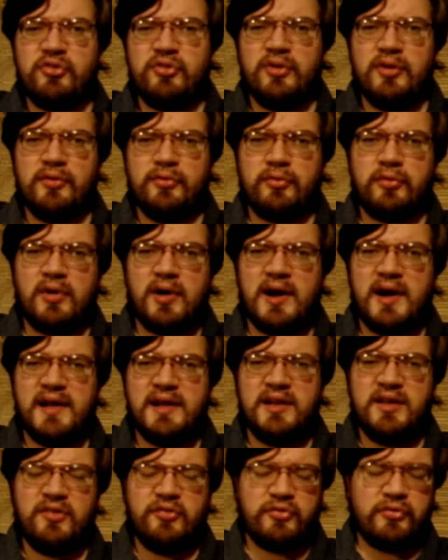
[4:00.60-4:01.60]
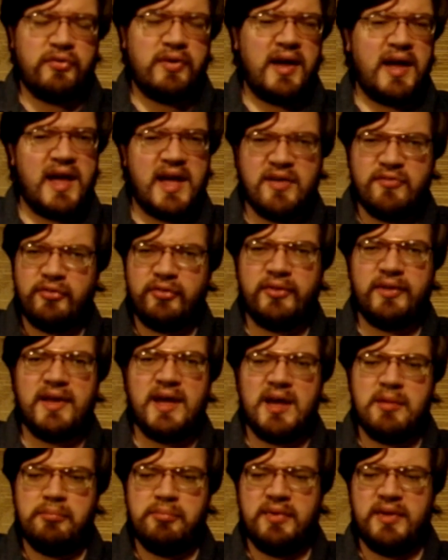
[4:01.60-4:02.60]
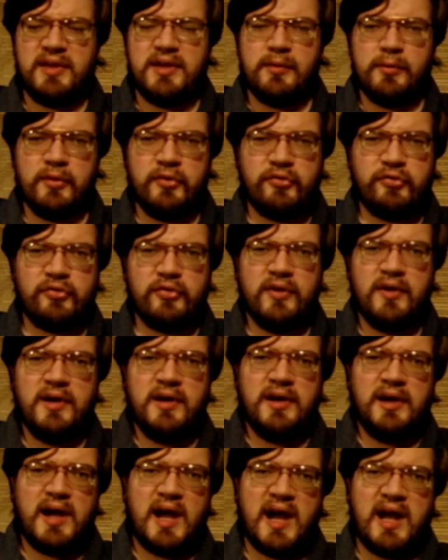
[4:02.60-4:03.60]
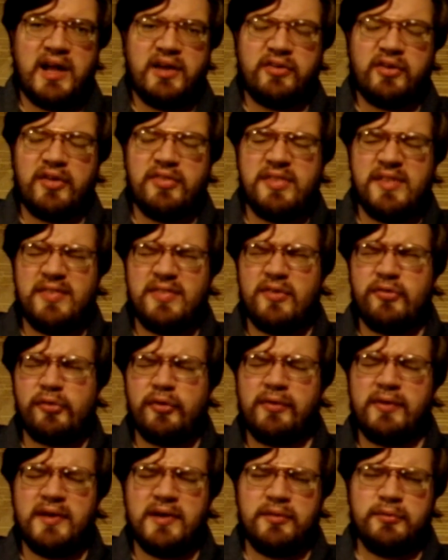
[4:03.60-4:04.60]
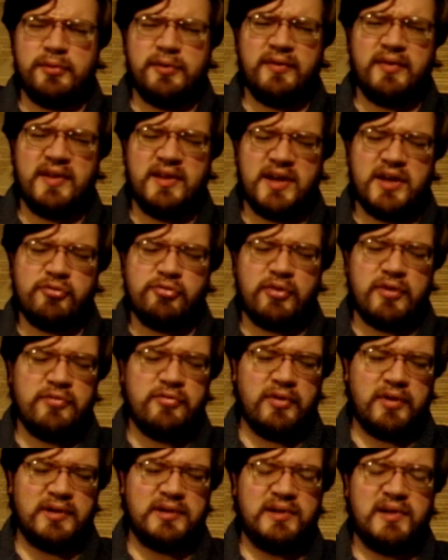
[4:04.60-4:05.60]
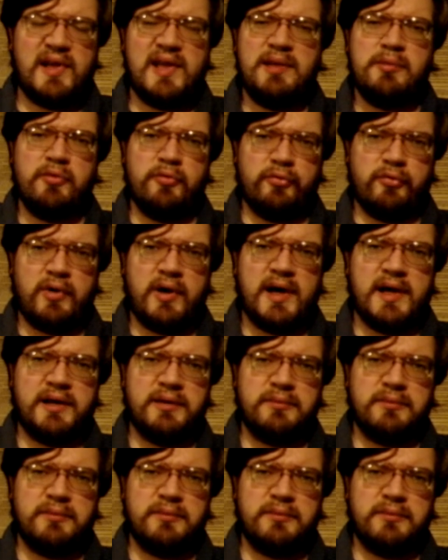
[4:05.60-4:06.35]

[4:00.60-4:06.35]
of right is heavily ambiguous, and I think there's only really an entry for claim of right.